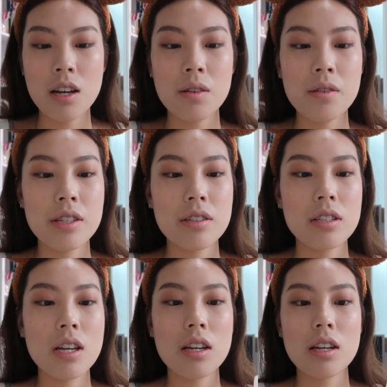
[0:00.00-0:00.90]
I'm going to
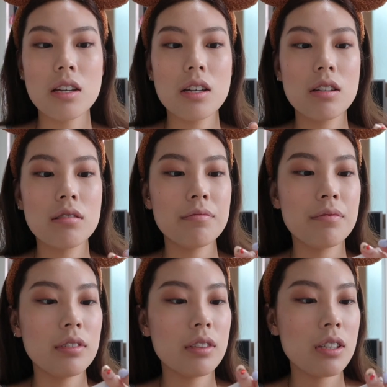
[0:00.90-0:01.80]
take,
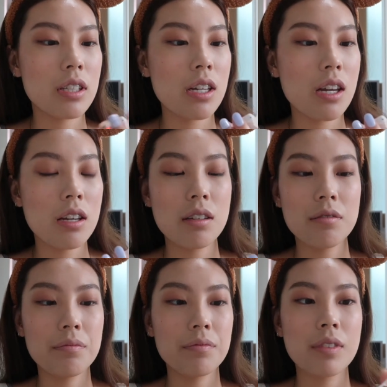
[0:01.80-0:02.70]
let's see,
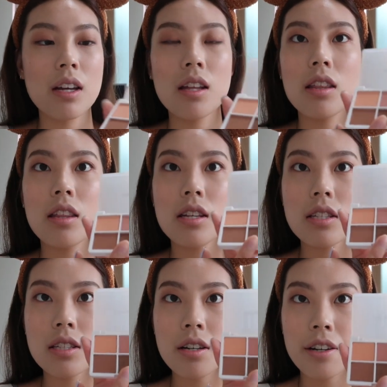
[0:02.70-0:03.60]

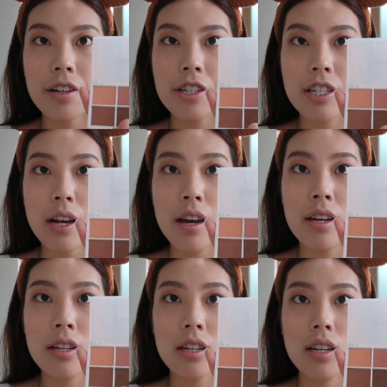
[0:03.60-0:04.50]
this darker
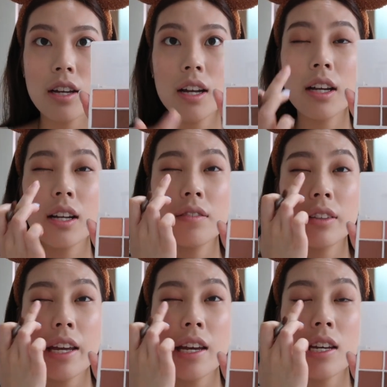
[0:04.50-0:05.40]
shade and kind of
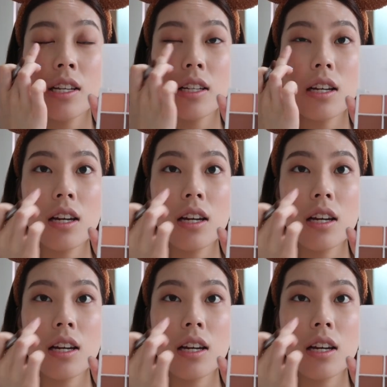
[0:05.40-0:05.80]
lay it,